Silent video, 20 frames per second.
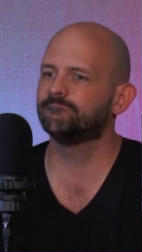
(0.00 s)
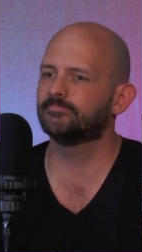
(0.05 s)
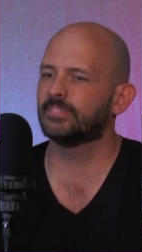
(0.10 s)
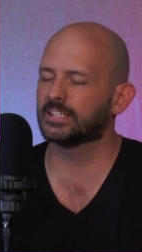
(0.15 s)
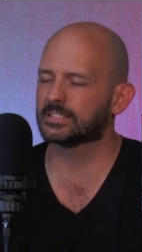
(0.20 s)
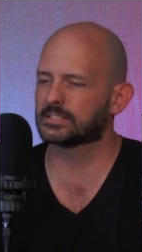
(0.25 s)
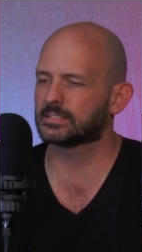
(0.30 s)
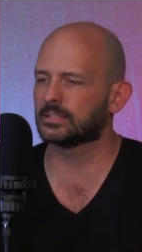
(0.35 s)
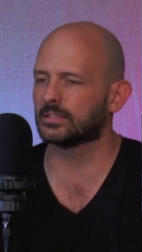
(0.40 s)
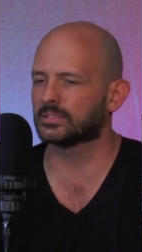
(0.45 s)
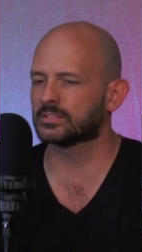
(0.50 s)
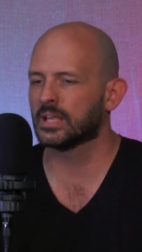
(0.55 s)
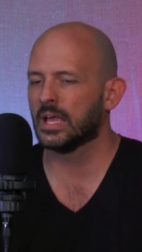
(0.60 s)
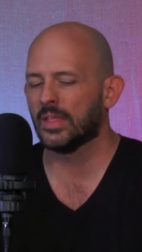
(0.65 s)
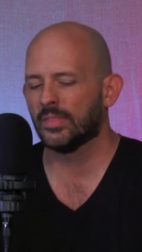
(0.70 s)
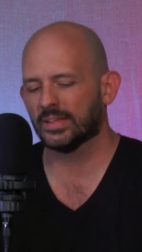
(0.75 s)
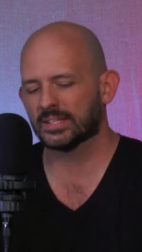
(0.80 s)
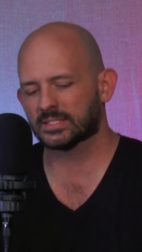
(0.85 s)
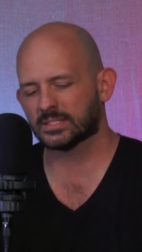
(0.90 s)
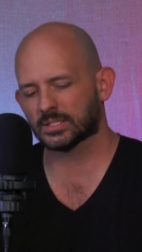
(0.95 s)
That sucks.
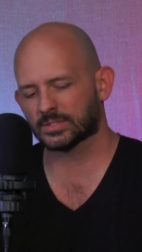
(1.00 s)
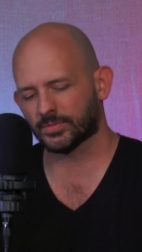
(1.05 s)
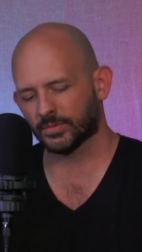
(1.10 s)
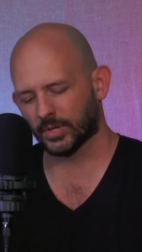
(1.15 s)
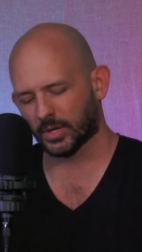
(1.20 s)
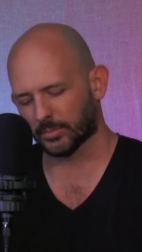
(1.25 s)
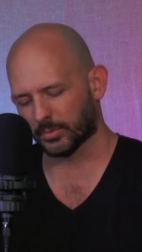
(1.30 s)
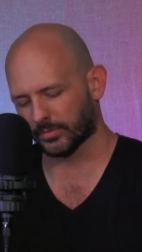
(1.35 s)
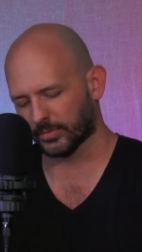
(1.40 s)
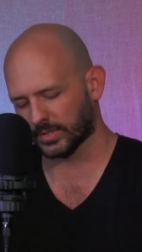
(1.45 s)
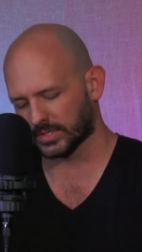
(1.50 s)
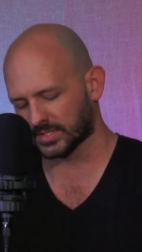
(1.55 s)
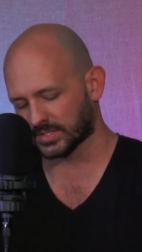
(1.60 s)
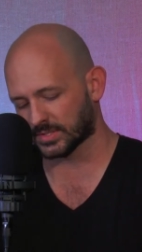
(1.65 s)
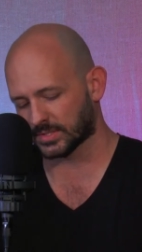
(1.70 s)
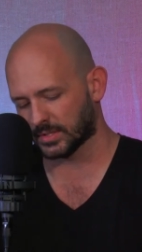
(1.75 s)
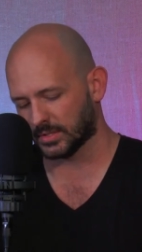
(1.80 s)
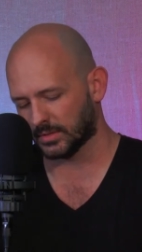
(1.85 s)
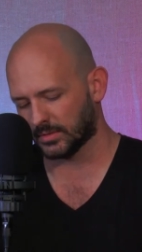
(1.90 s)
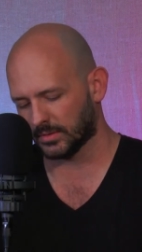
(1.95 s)
That sucks for a number of
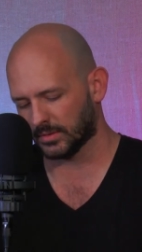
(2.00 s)
reasons.